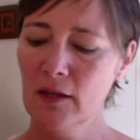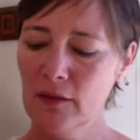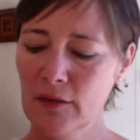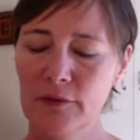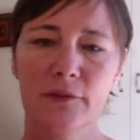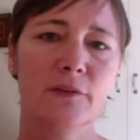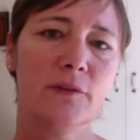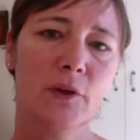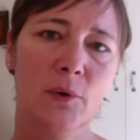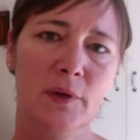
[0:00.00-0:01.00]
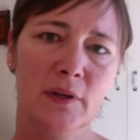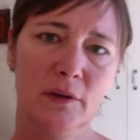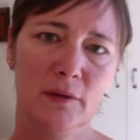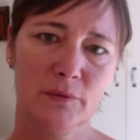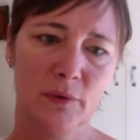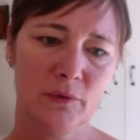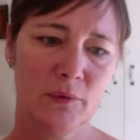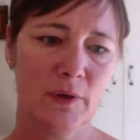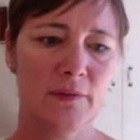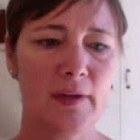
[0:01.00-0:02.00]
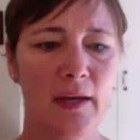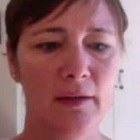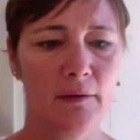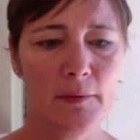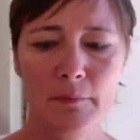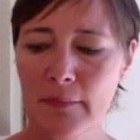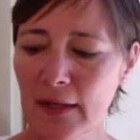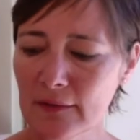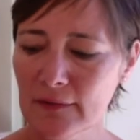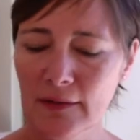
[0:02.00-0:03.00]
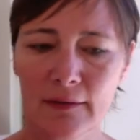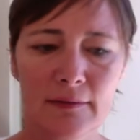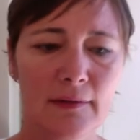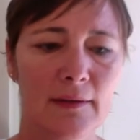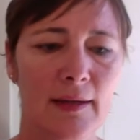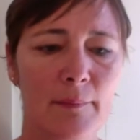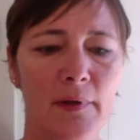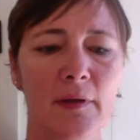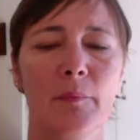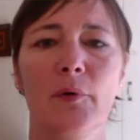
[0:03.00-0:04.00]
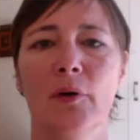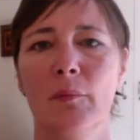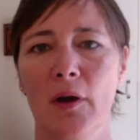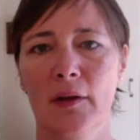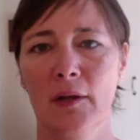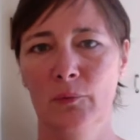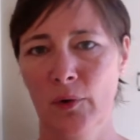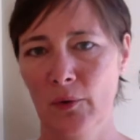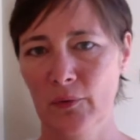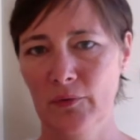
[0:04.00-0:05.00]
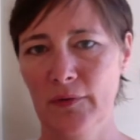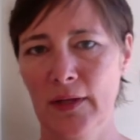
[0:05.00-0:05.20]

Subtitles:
there is a stone in here of rose quartz, and the mix is lemon, bergamot, and rose.